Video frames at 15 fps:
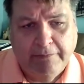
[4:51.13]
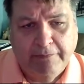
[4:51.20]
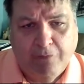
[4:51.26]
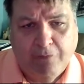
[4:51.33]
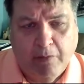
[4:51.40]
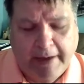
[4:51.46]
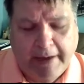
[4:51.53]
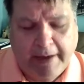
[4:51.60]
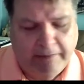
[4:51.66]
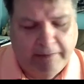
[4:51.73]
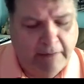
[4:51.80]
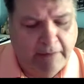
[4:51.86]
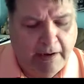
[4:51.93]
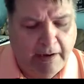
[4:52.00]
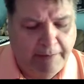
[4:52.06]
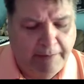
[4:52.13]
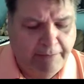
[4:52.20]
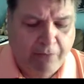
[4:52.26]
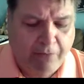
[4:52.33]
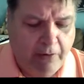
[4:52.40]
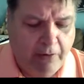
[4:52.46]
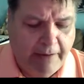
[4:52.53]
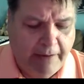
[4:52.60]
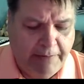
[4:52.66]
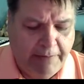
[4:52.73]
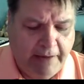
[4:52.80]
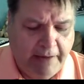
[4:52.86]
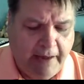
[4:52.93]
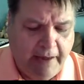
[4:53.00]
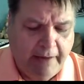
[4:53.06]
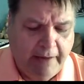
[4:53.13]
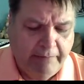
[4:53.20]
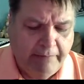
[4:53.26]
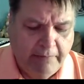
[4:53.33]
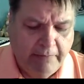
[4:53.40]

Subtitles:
format. I prefer APA.